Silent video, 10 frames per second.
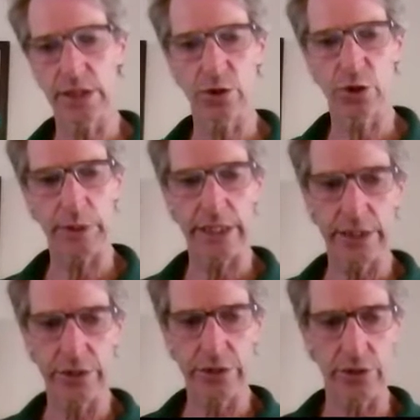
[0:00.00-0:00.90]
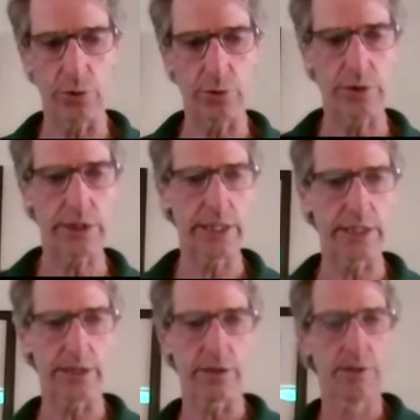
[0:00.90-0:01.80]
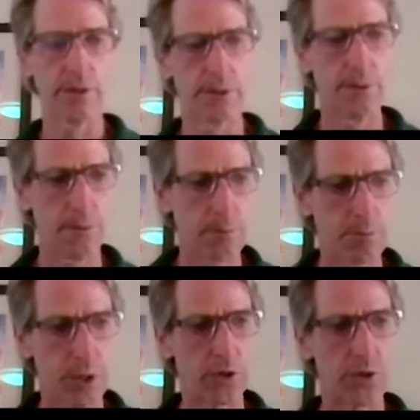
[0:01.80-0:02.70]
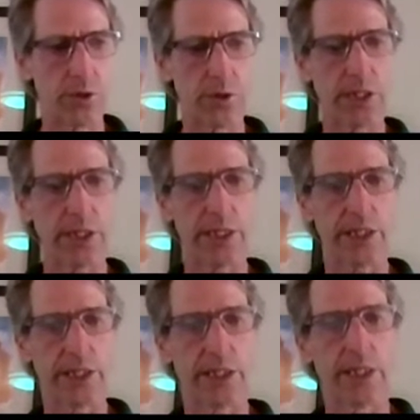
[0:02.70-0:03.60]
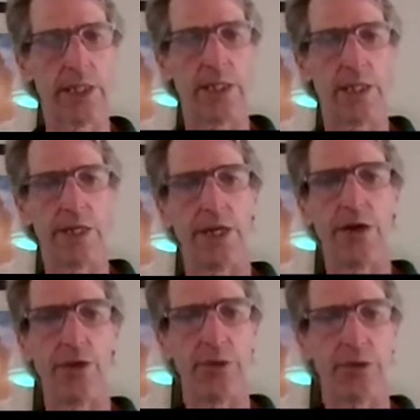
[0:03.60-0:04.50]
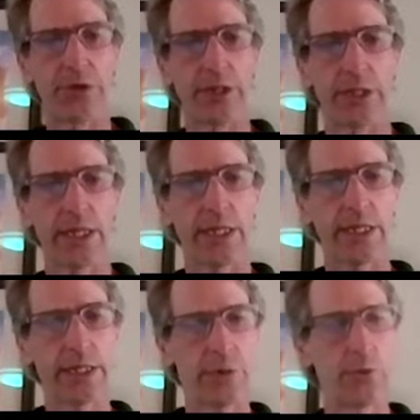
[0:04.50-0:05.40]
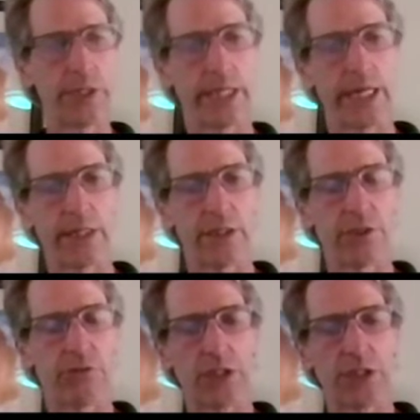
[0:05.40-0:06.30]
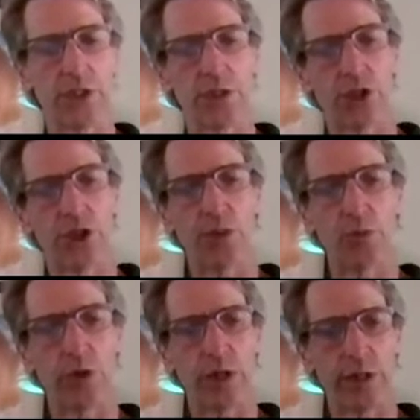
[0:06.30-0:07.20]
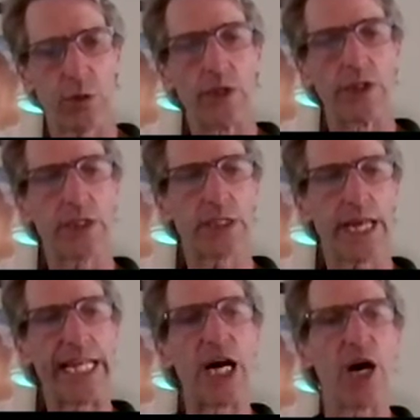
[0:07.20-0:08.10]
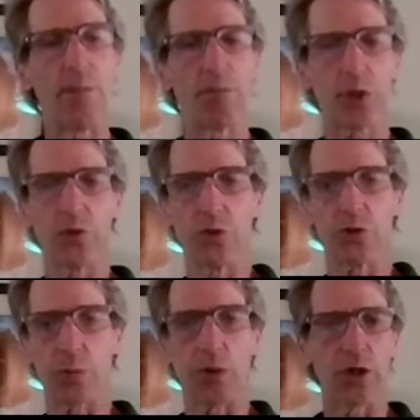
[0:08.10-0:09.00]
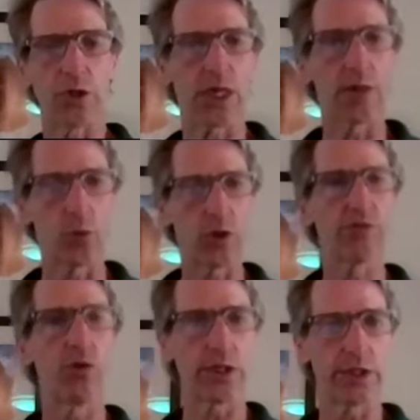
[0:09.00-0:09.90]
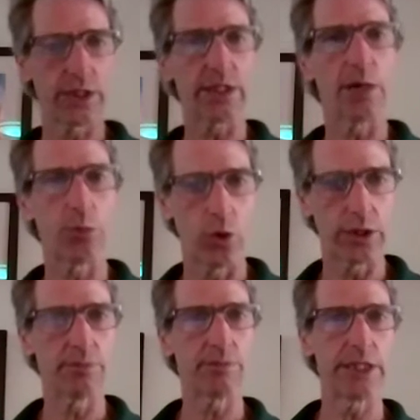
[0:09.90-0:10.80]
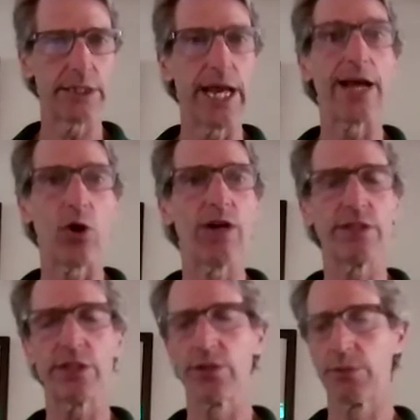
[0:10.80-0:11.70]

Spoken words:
the space to get it turnkey, you know, the tenant we had a good relationship with was set up to do some part-time work for us at that point in that office.